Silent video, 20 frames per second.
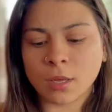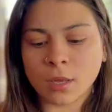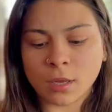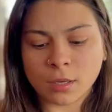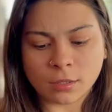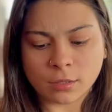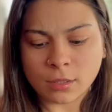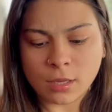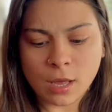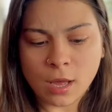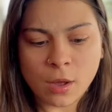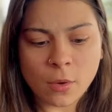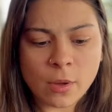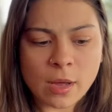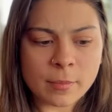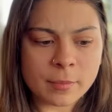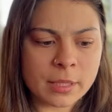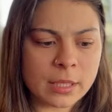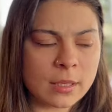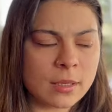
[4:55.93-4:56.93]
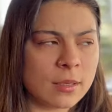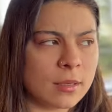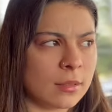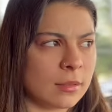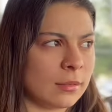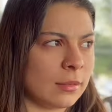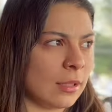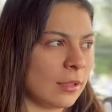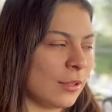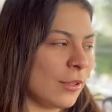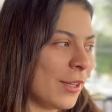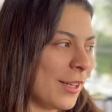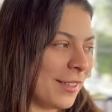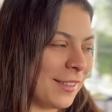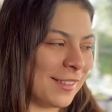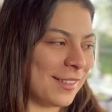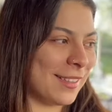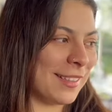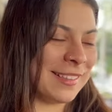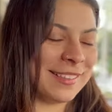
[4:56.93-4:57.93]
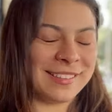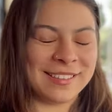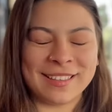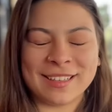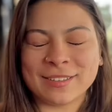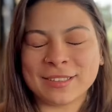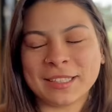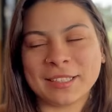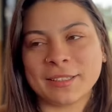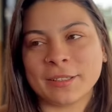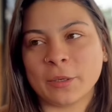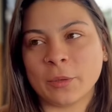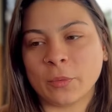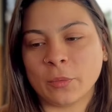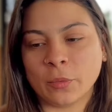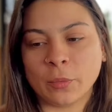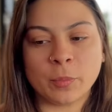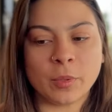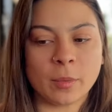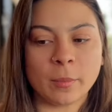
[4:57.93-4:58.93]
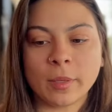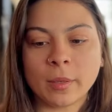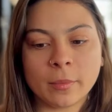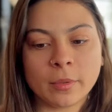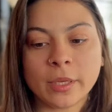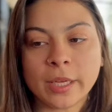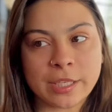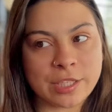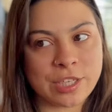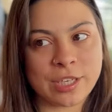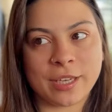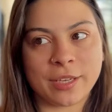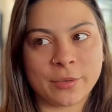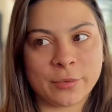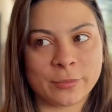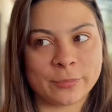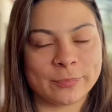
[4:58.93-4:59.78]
No, friend. Are you crazy? Of course not. Money is not the problem.